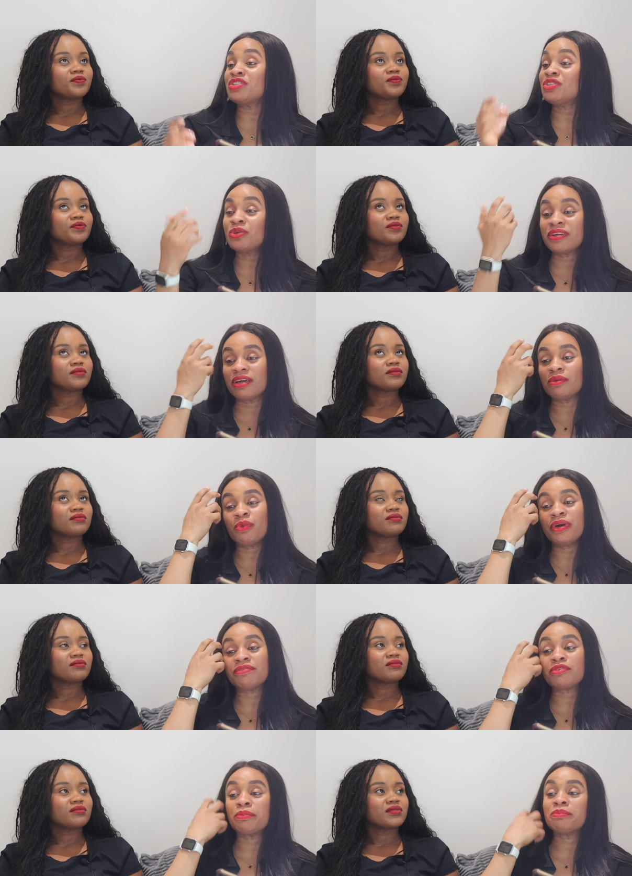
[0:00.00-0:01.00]
Speaker 1: you don't get
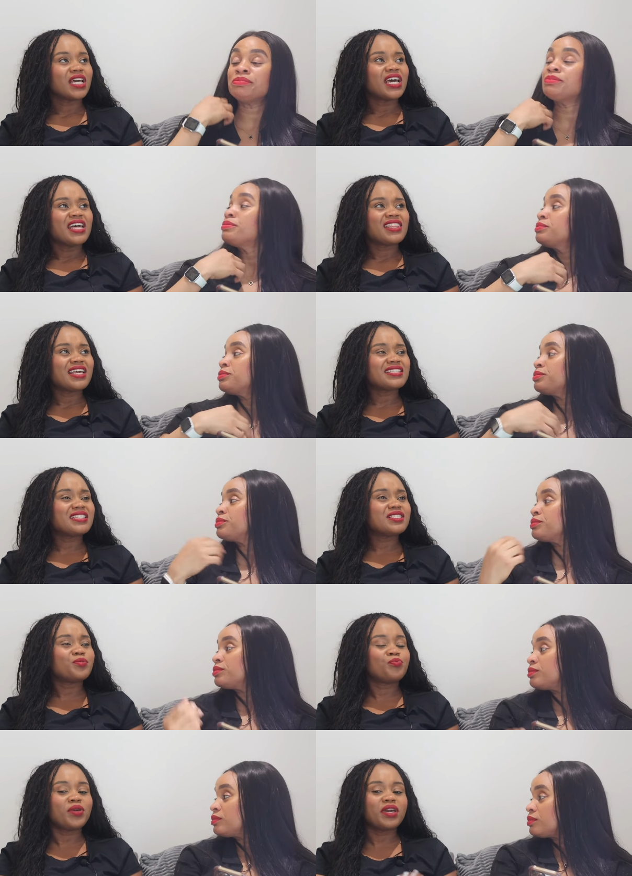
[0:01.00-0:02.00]
where from
Speaker 2: there's
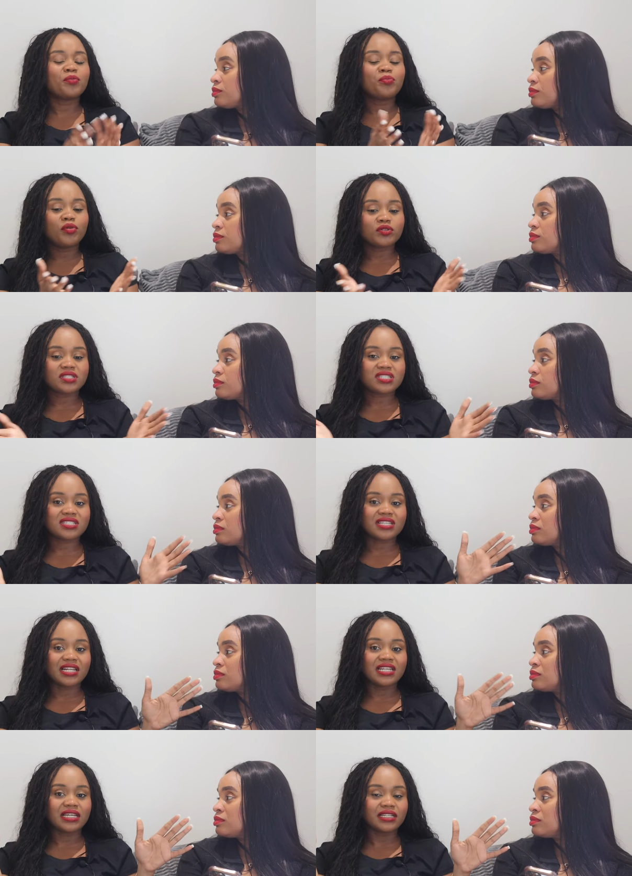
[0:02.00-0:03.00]
this big boat
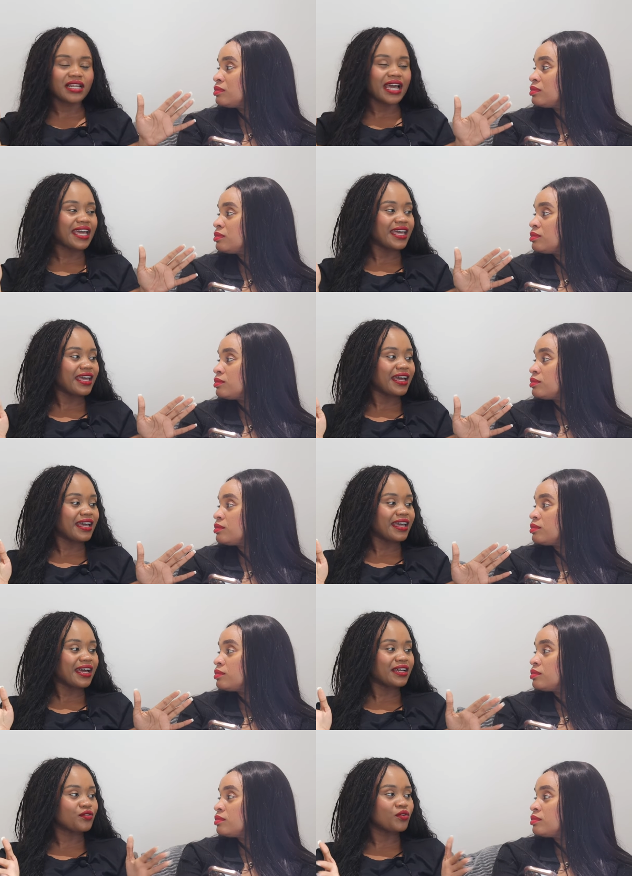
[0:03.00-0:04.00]
Celine I I
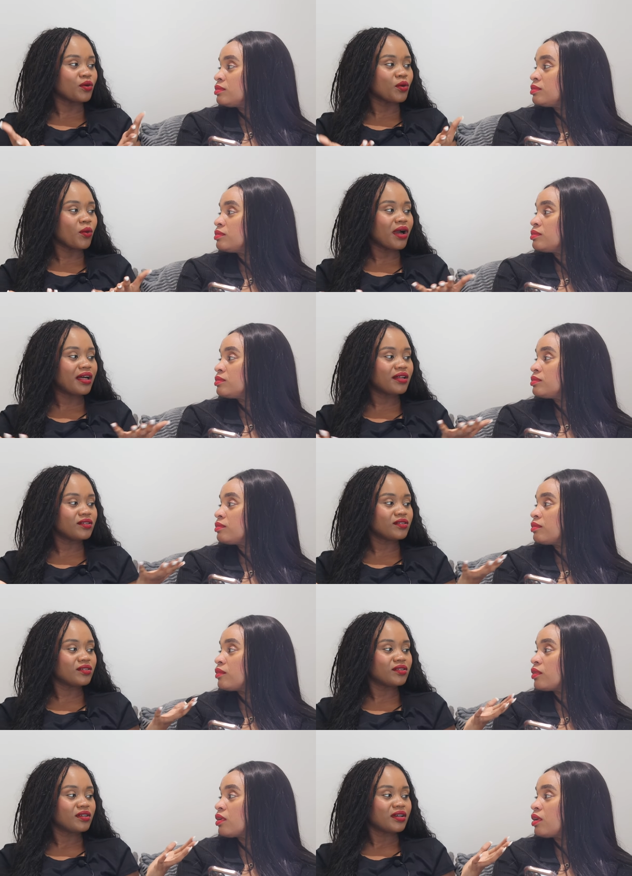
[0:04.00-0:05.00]
had for a while
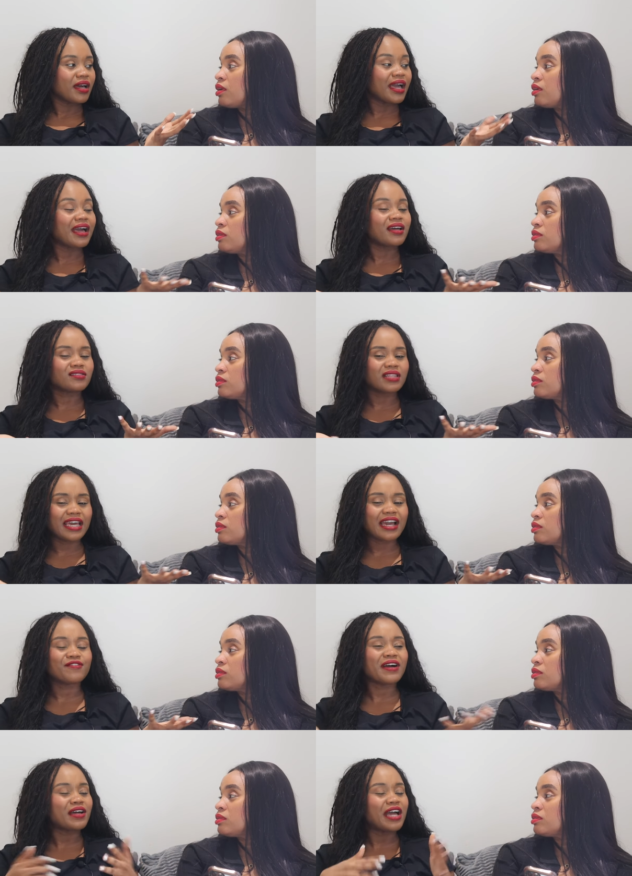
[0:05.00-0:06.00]
okay I ha- like
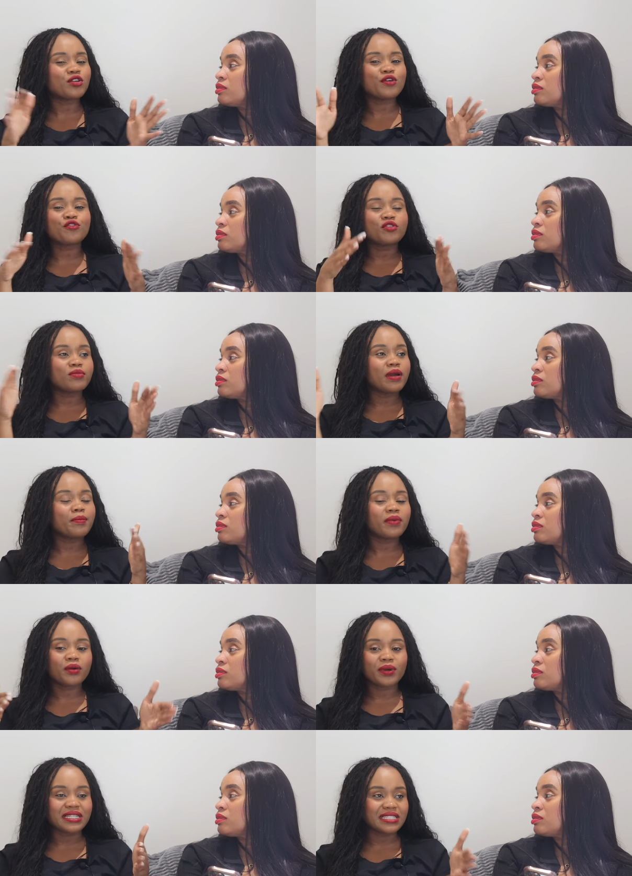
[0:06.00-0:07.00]
I've I don't even
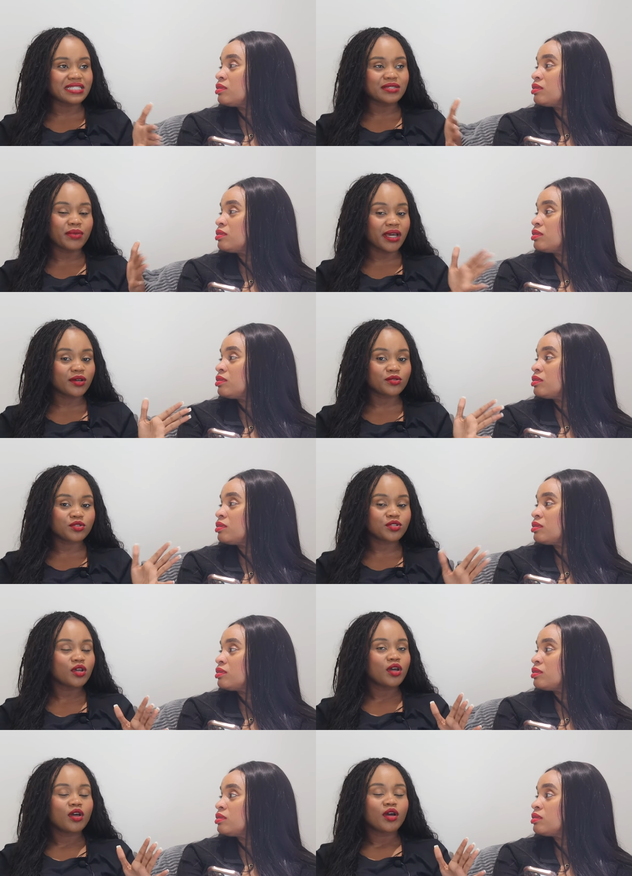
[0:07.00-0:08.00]
remember where it is in my house
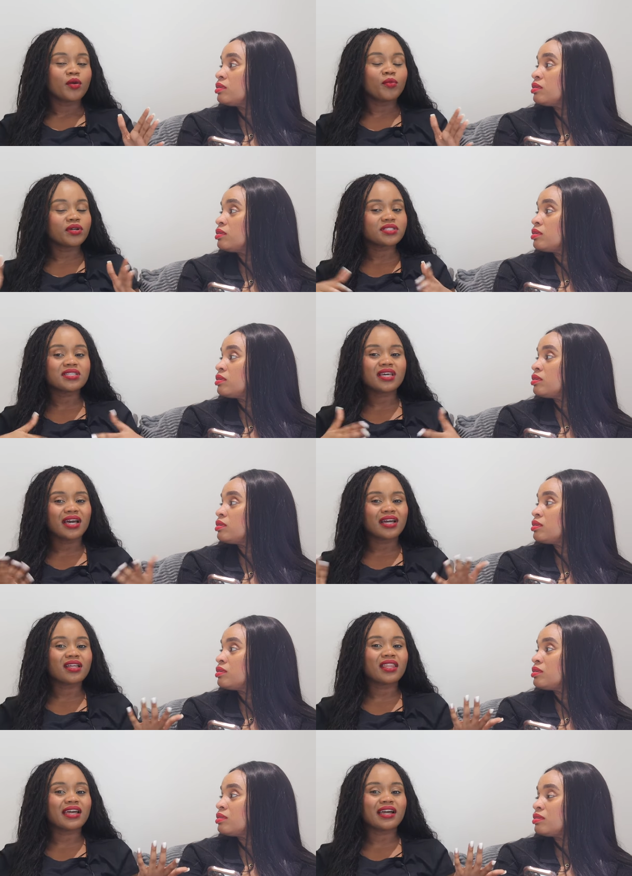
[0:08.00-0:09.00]
but
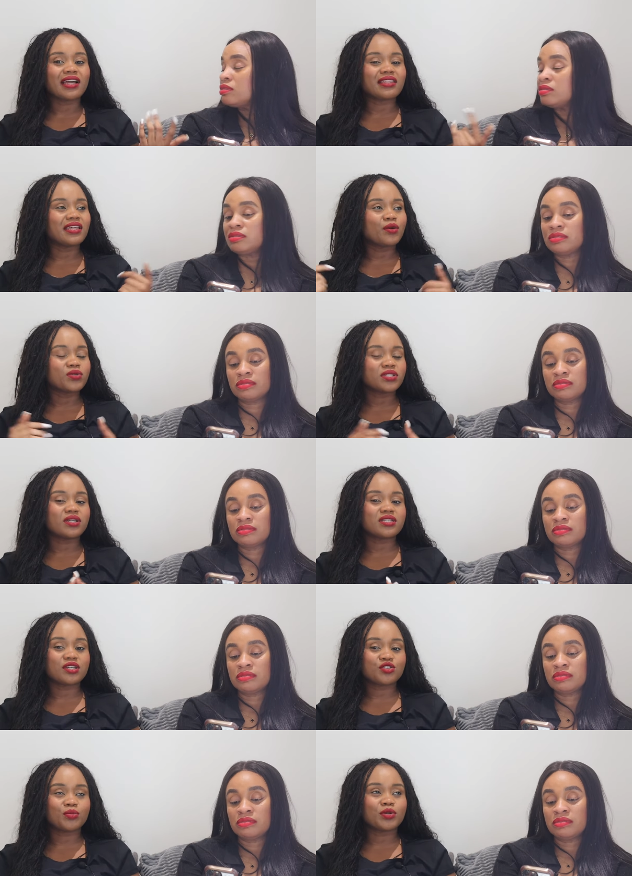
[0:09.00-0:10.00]
yeah like I think it was
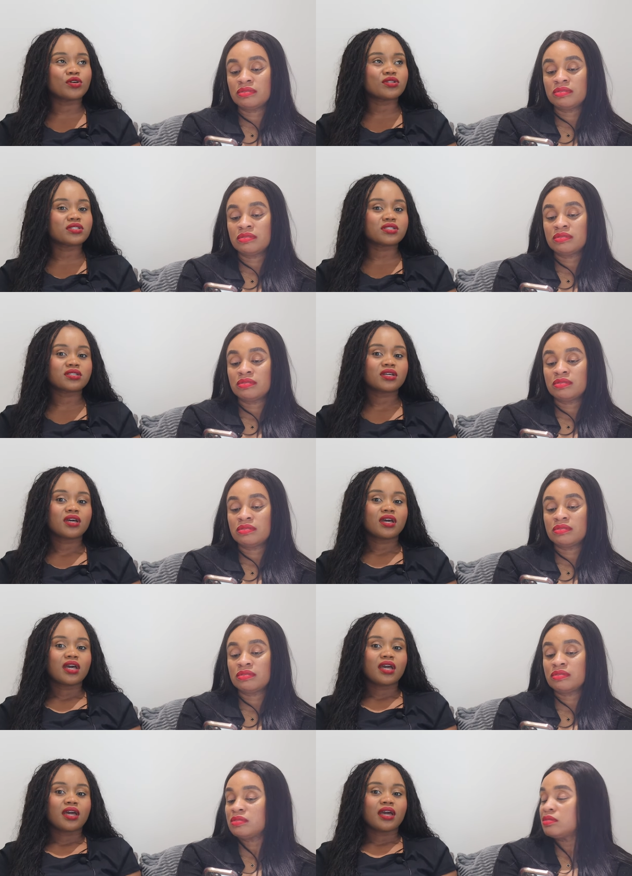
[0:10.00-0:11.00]
unnecessary because
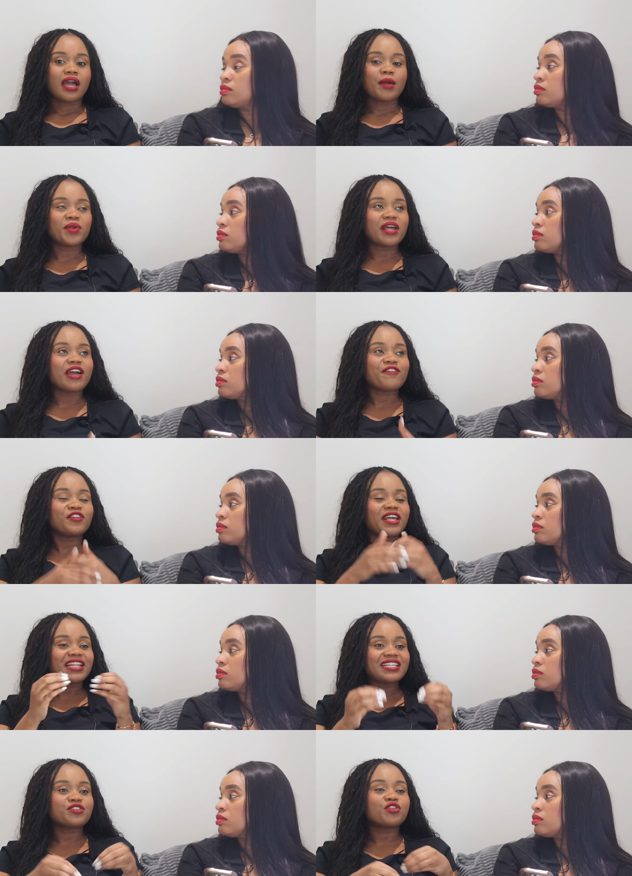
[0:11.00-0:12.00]
I mean I, I feel
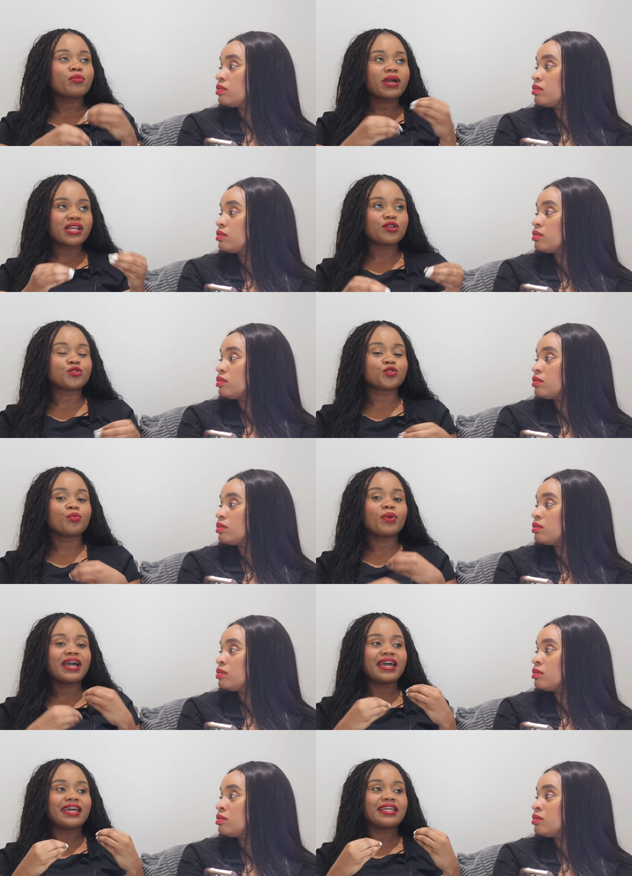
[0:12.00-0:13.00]
like that's a reminder not to
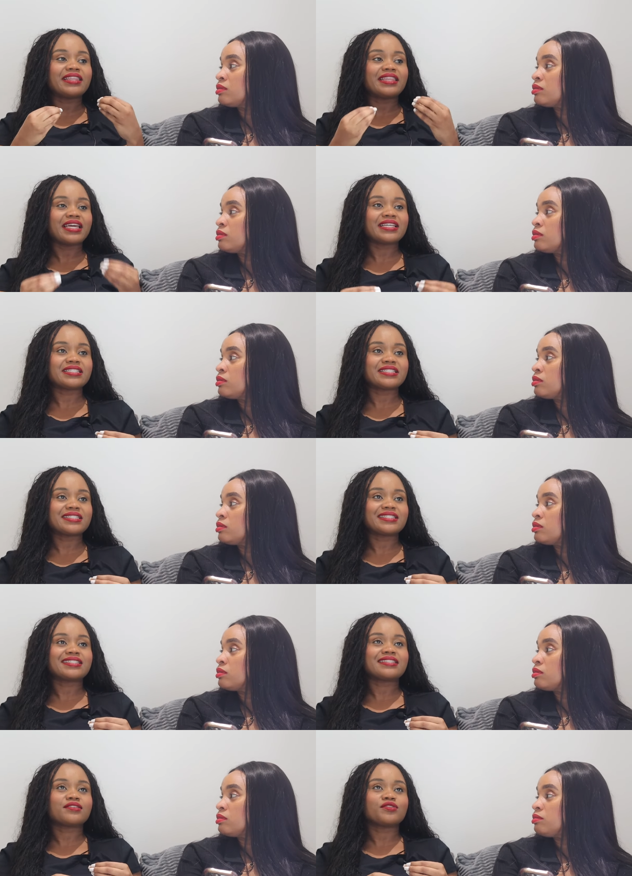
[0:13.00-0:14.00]
buy things